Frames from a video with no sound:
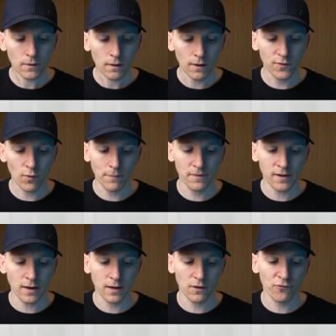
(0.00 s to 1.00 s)
So I'm
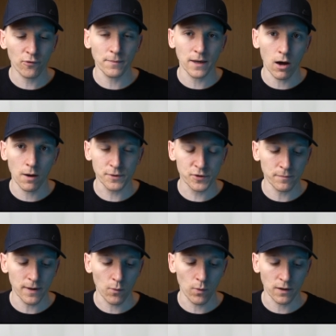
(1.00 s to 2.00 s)
sending from the Arbitrum
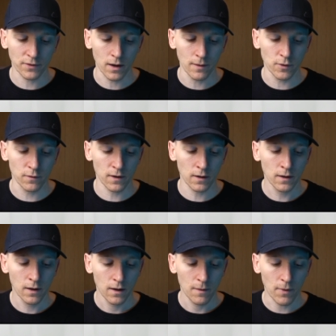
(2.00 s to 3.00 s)
network that I'm using,
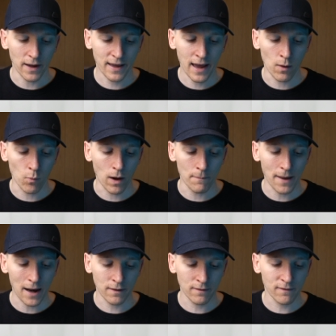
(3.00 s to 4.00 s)
my account one
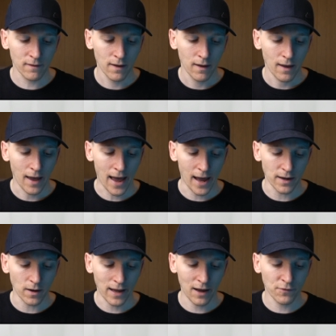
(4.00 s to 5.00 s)
balance, and
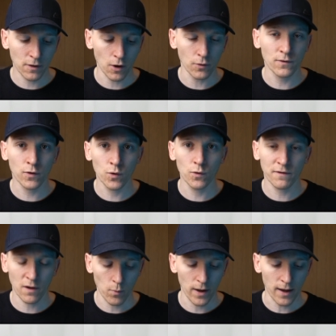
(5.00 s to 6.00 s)
I have to go to
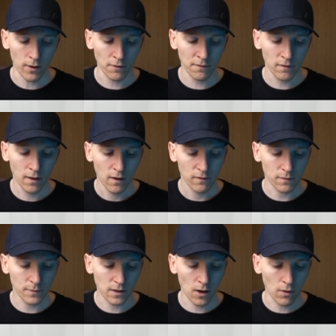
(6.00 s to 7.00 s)
somewhere else. So I'm
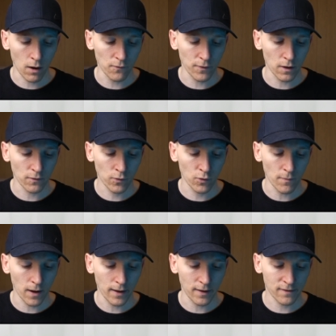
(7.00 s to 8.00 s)
going to go over to
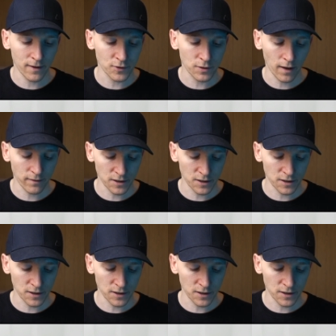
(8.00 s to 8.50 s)
my centralized